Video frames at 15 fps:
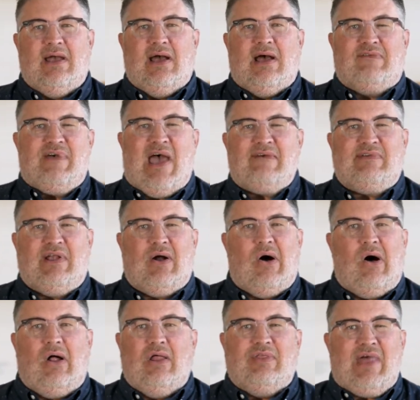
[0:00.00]
of having
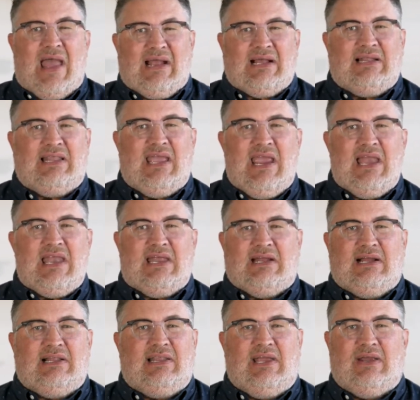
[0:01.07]
all that clean
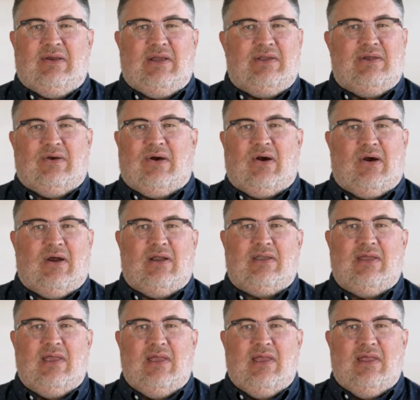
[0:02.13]
and clear in your
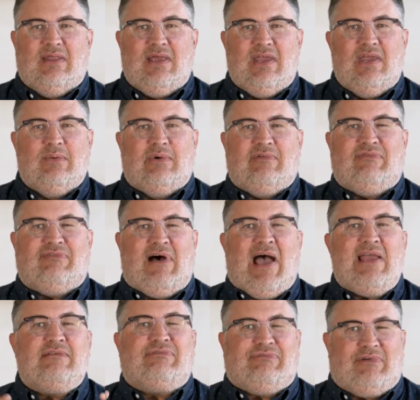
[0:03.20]
heart, that you would
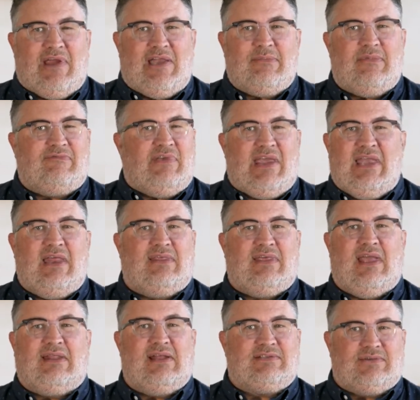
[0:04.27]
find freedom of
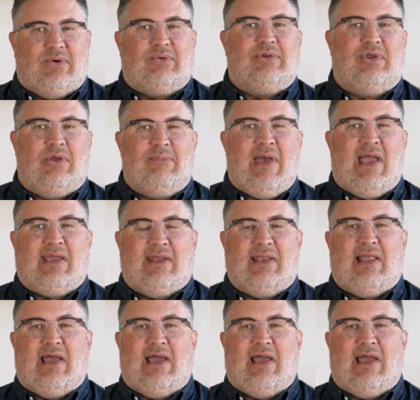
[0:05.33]
anything that's holding you back in